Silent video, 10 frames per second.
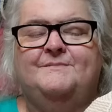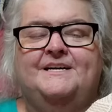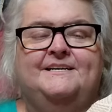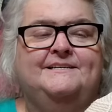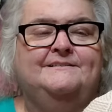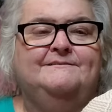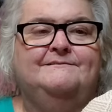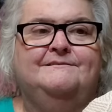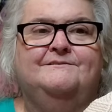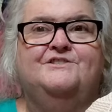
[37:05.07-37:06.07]
bad
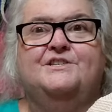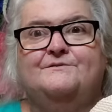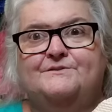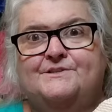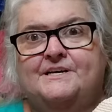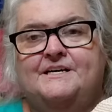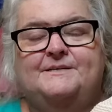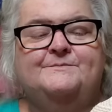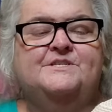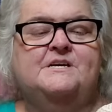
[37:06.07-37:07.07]
several
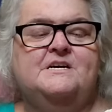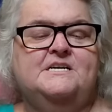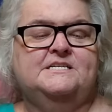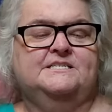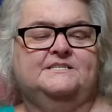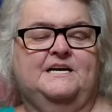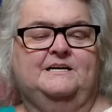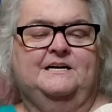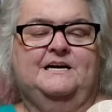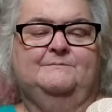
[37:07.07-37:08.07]
times because
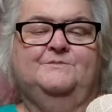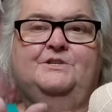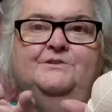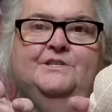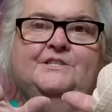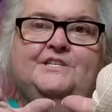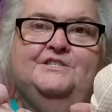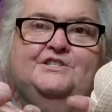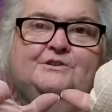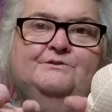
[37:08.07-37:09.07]
I'm using these
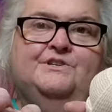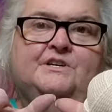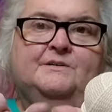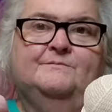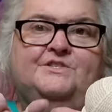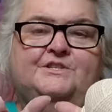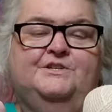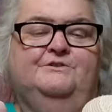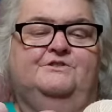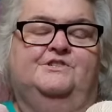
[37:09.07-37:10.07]
two thumbs to
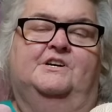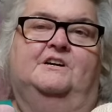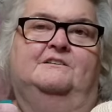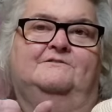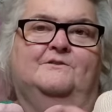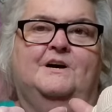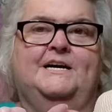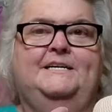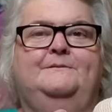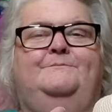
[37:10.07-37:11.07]
do stuff,
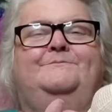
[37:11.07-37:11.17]
right?